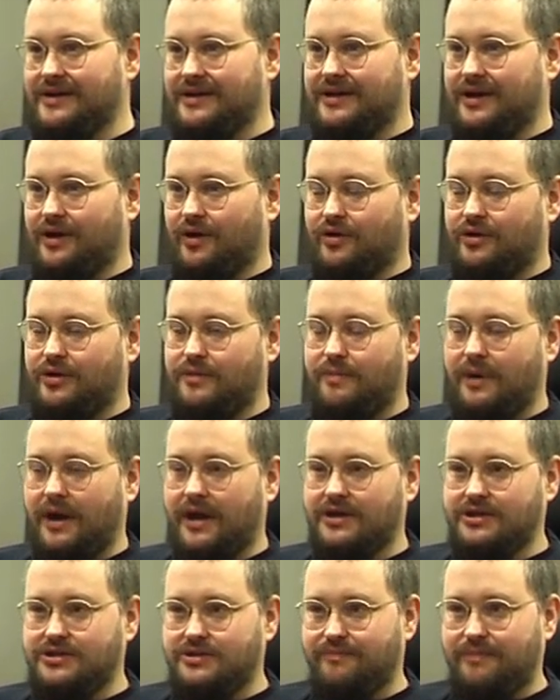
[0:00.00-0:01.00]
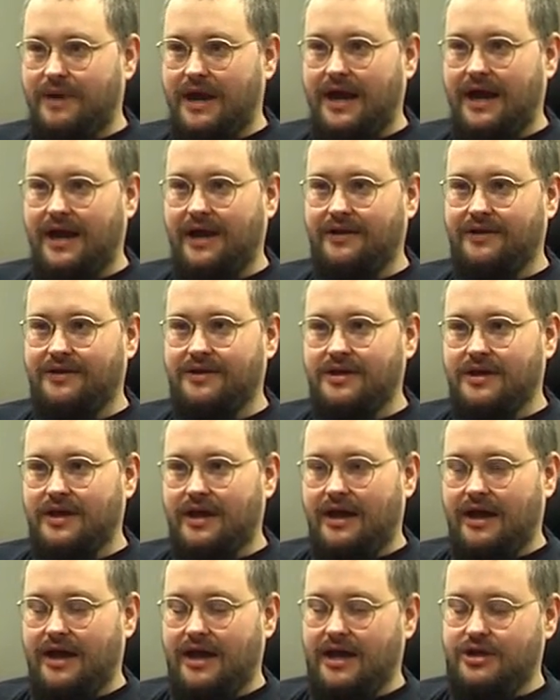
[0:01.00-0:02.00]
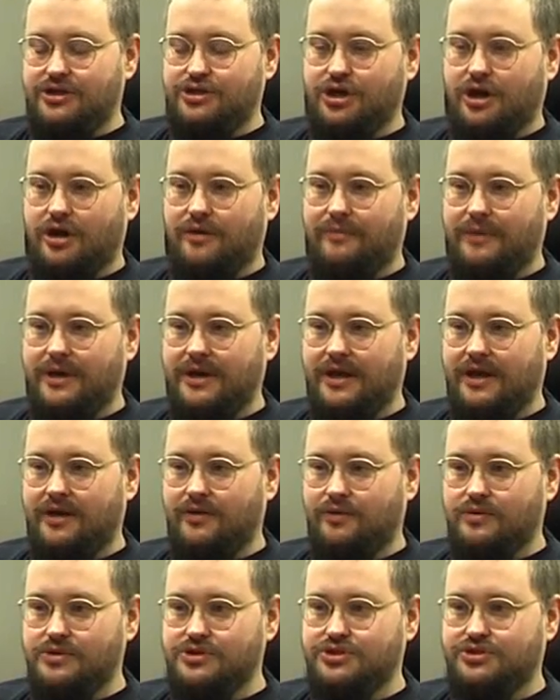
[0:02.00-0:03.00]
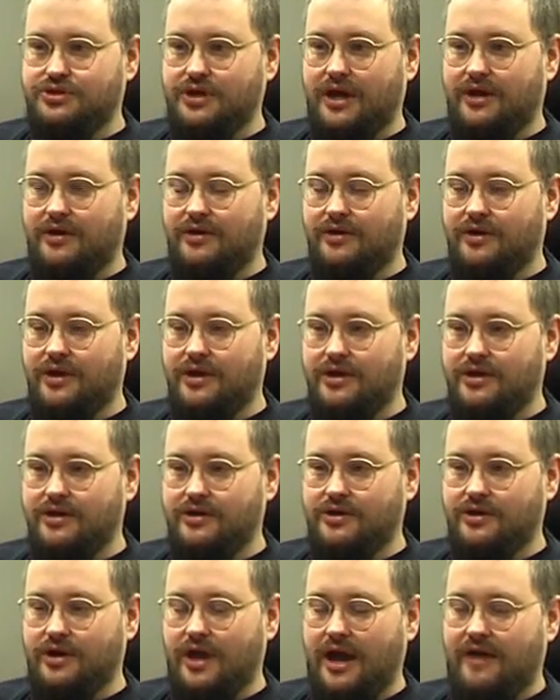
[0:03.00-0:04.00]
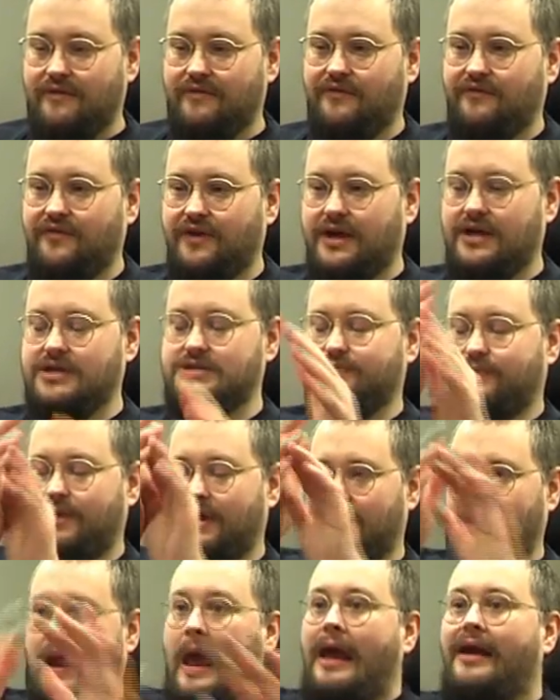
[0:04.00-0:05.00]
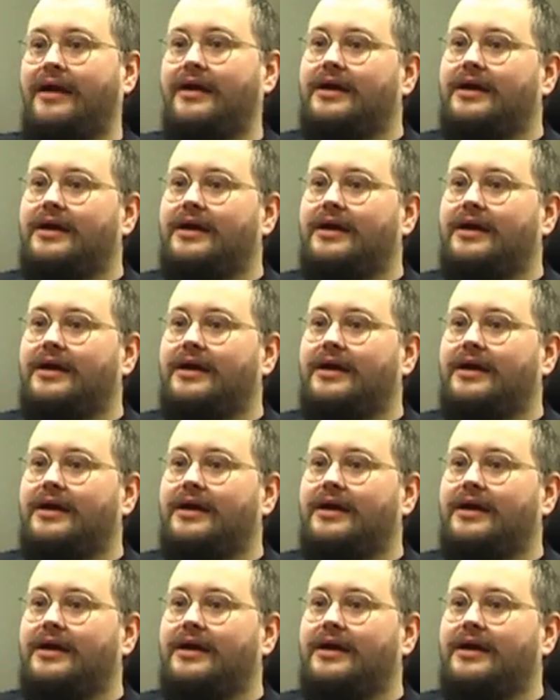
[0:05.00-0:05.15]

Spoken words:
They're occupying Japan, Germany and Austria, and everything has been